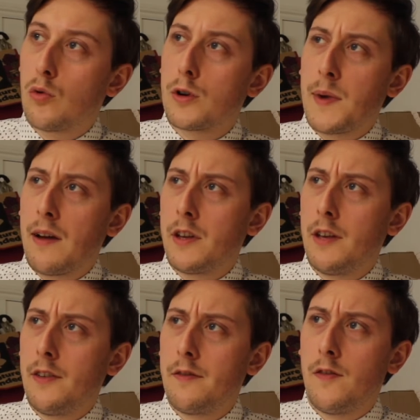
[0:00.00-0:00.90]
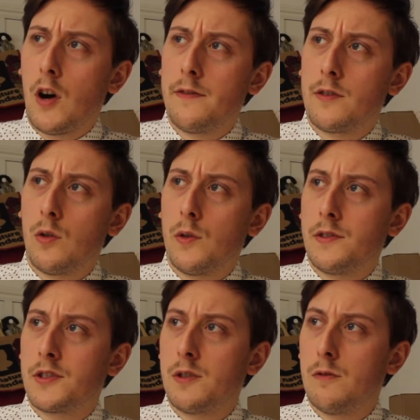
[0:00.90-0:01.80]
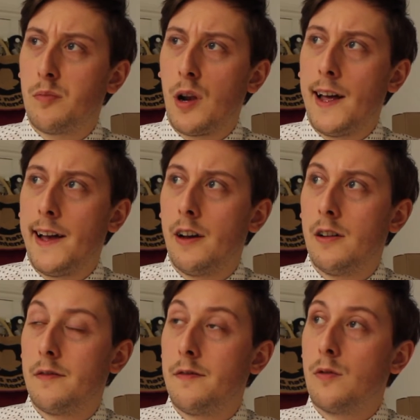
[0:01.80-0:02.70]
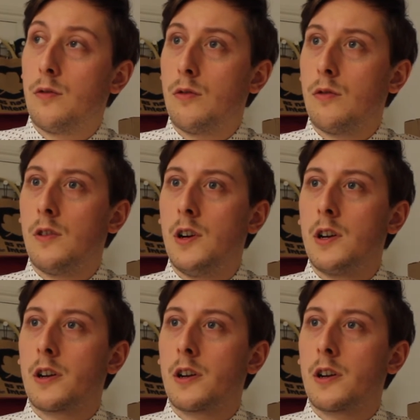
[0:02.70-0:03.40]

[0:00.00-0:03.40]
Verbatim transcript: What about giving five coins to a player for